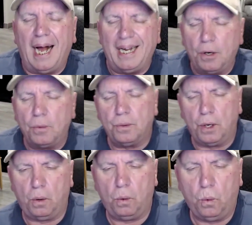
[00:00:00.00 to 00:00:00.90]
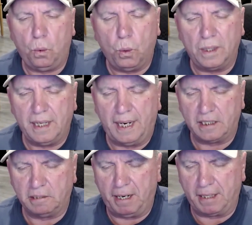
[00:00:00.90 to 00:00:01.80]
I don't know what they
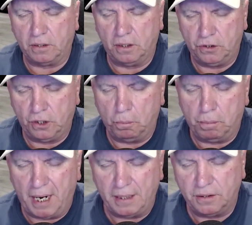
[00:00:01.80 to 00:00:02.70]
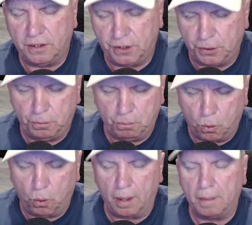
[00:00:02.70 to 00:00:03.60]
expect Joe Biden to do
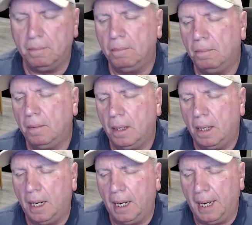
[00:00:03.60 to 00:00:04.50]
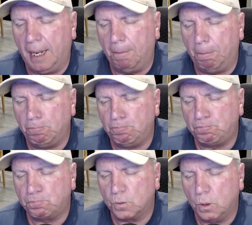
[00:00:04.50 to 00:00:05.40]
more. Um,
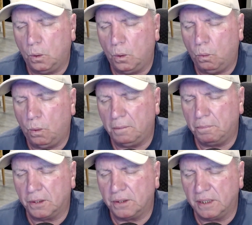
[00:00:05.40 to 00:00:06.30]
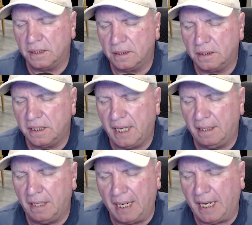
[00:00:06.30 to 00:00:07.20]
one person
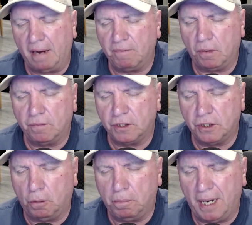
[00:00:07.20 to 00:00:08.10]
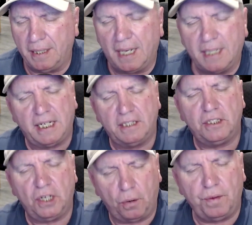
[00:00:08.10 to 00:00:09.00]
said, I can't vote for Joe Biden. I said,
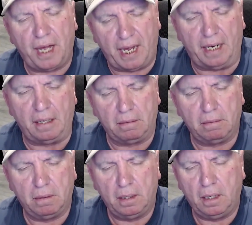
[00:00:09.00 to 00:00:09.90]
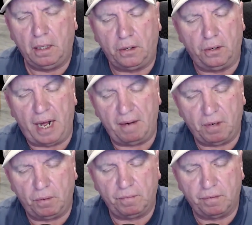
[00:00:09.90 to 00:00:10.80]
so then you're not
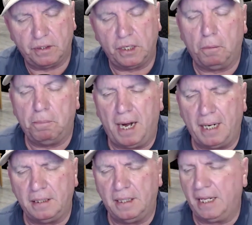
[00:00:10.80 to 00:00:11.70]
voting for Joe Biden,